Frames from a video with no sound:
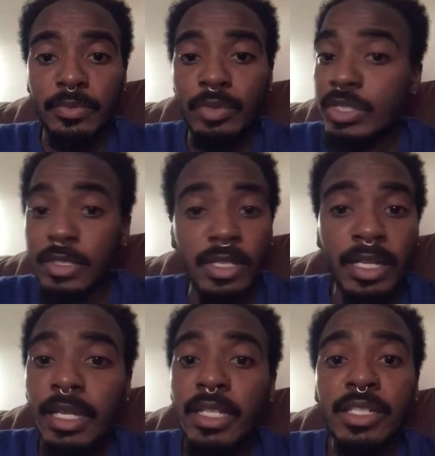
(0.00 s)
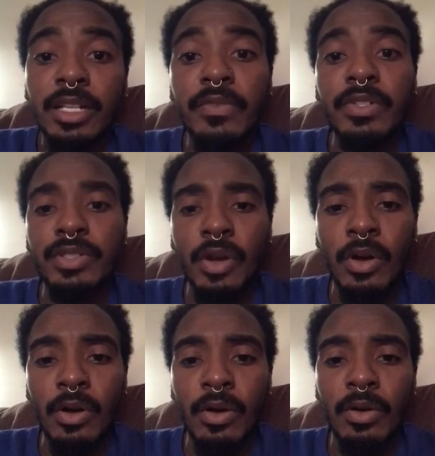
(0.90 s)
which is the collection of us
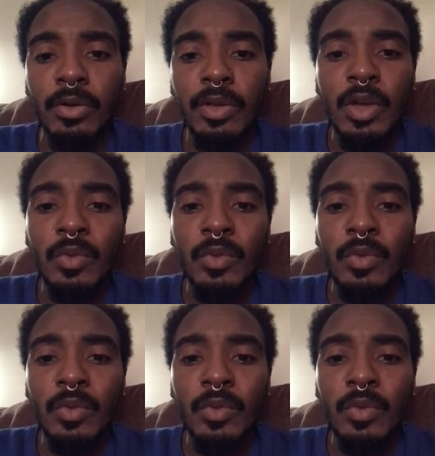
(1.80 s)
all.